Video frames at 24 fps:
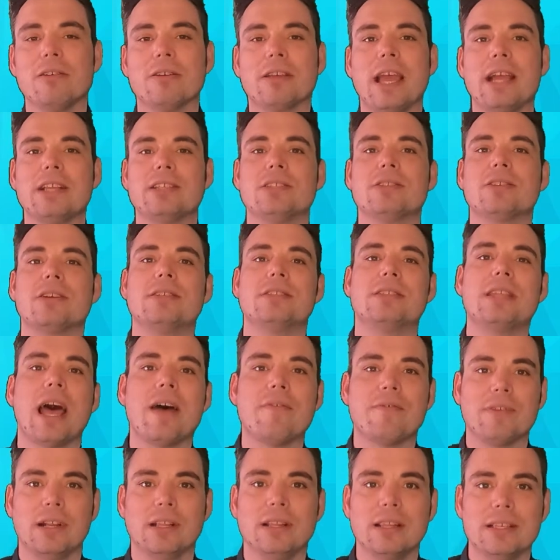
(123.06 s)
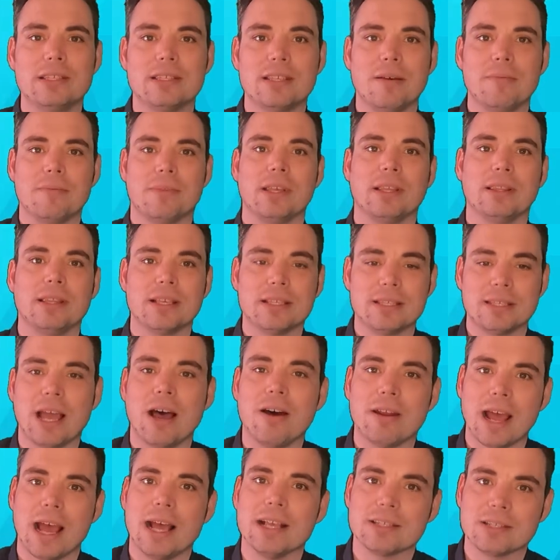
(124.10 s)
locations are definitely something this
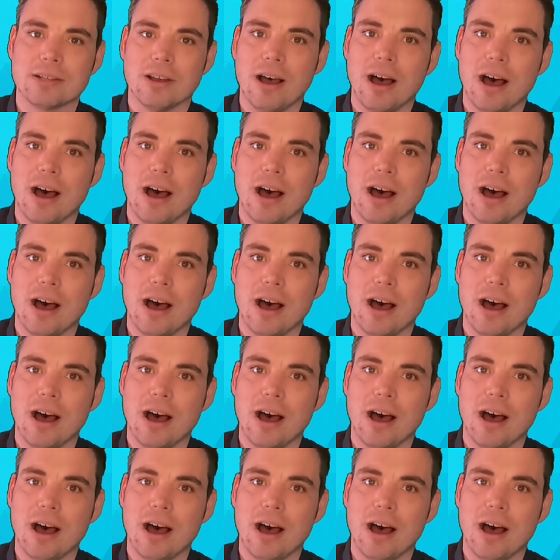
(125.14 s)
town has to